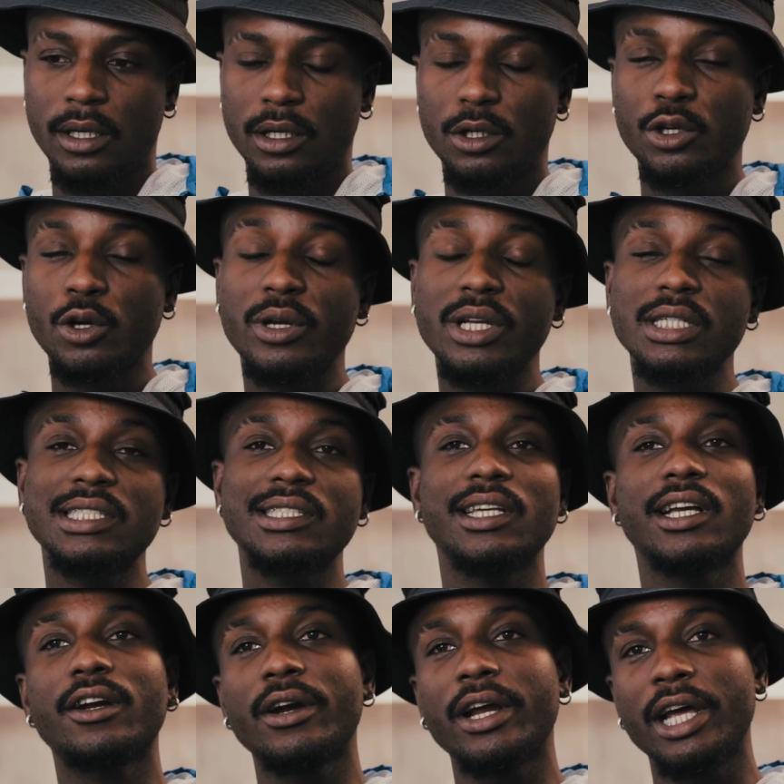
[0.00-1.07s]
Your
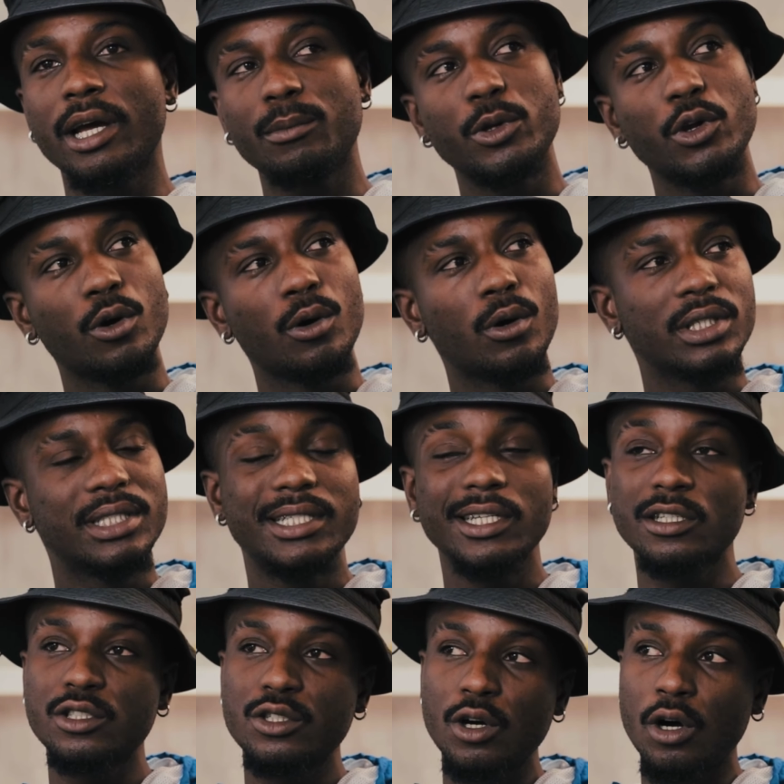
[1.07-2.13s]
Instagram, your
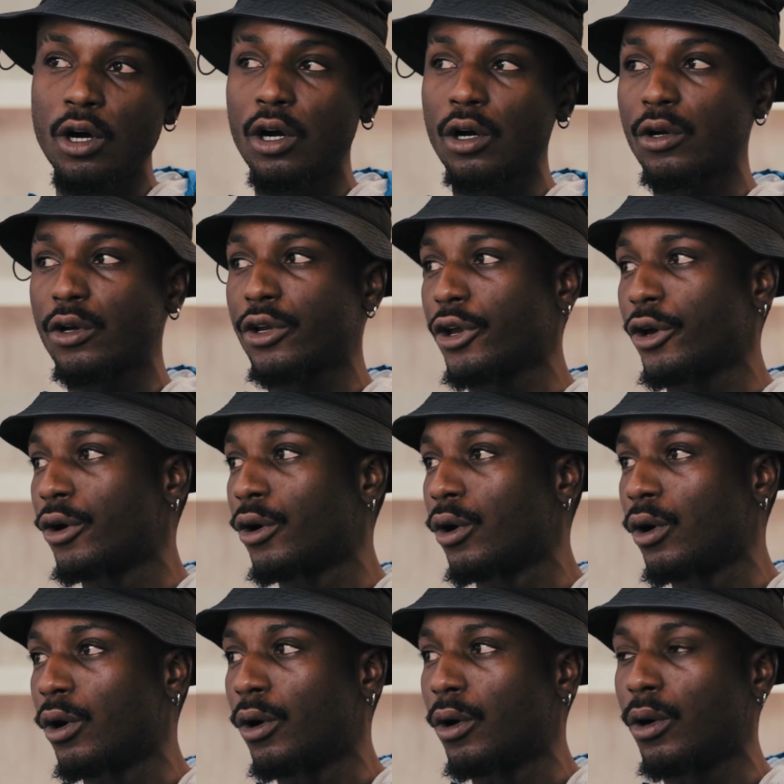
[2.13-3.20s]
TikTok,
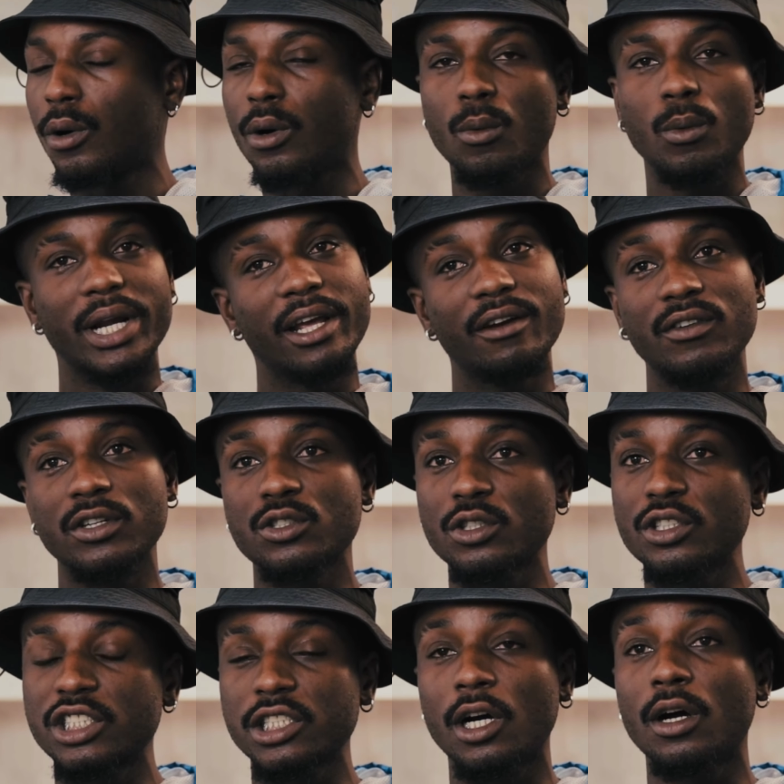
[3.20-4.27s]
your whatever
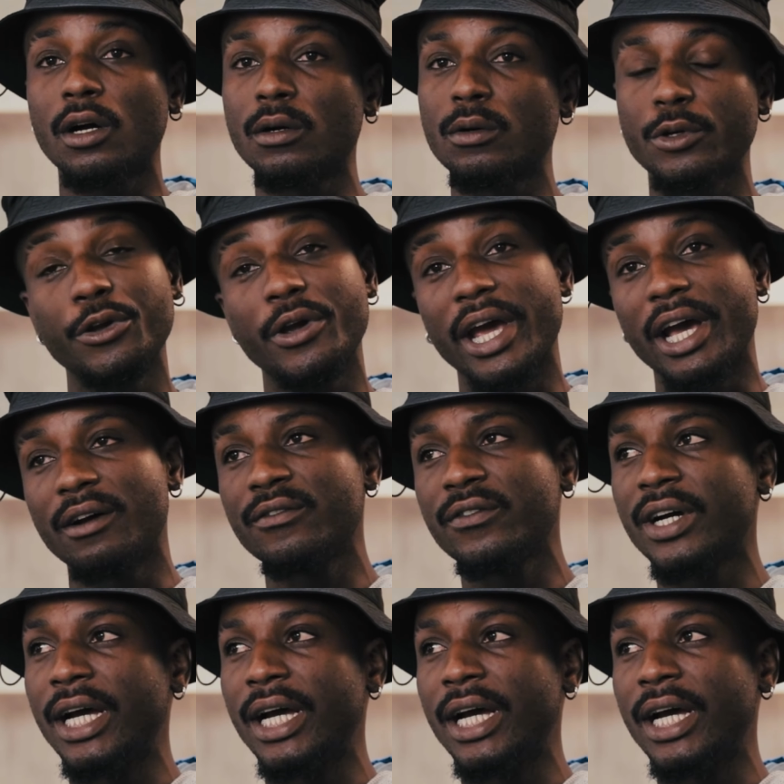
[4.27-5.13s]
social you have,